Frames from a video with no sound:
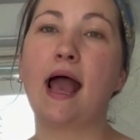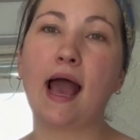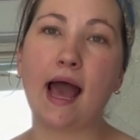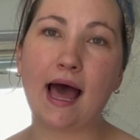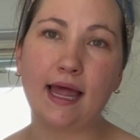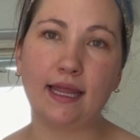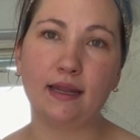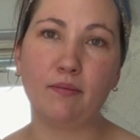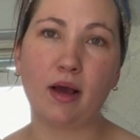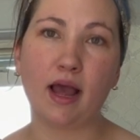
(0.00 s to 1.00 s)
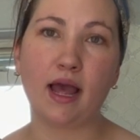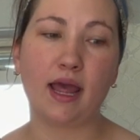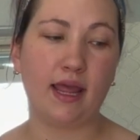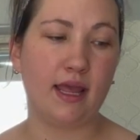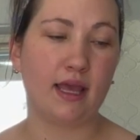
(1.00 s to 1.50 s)
add in
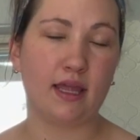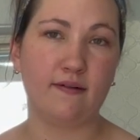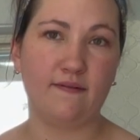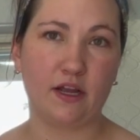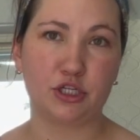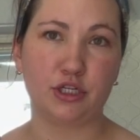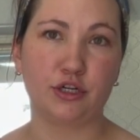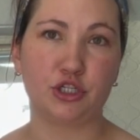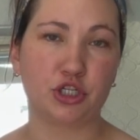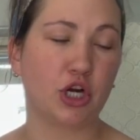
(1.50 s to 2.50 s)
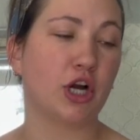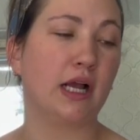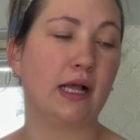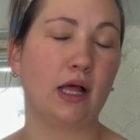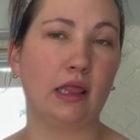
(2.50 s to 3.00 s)
my confectionery sugar
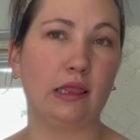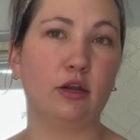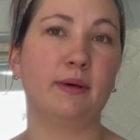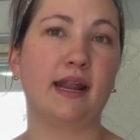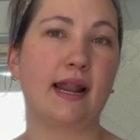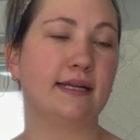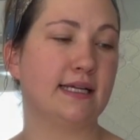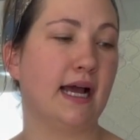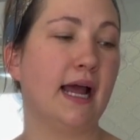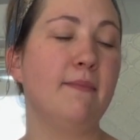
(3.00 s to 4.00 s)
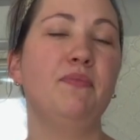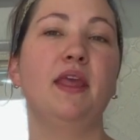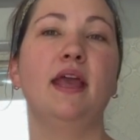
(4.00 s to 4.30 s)
a little bit at a time,